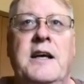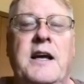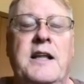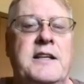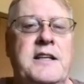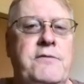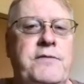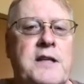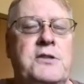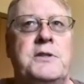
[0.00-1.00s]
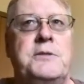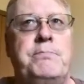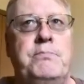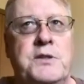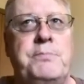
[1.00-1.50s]
And the defense
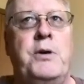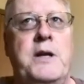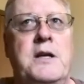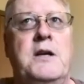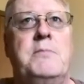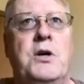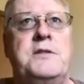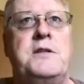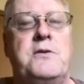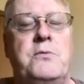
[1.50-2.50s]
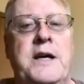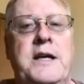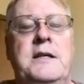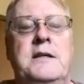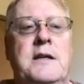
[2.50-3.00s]
was pretty good most of the
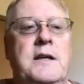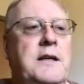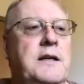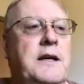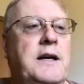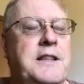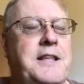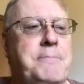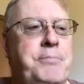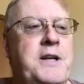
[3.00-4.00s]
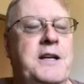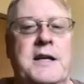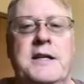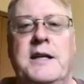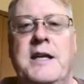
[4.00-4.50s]
way. I thought a pretty
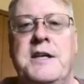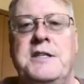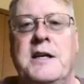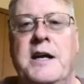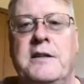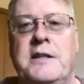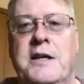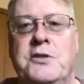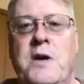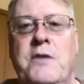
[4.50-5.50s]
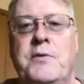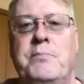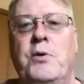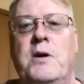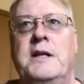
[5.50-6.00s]
good indication of how things went for
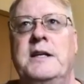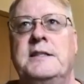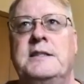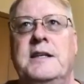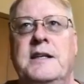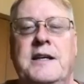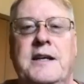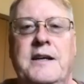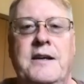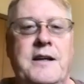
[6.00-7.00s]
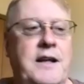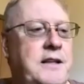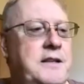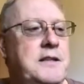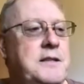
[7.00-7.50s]
Portland is I
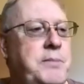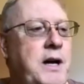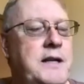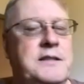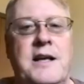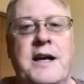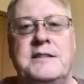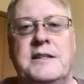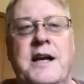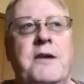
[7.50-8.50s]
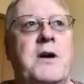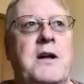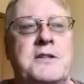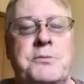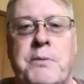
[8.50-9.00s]
looked at the box last night
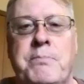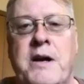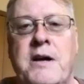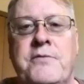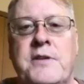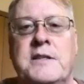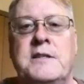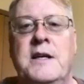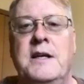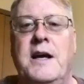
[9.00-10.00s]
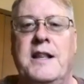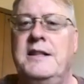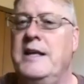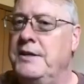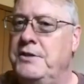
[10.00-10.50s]
while I was preparing for this. I
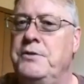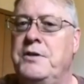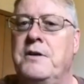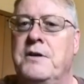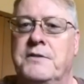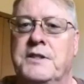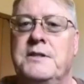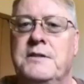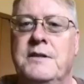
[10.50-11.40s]
think they had two turnovers.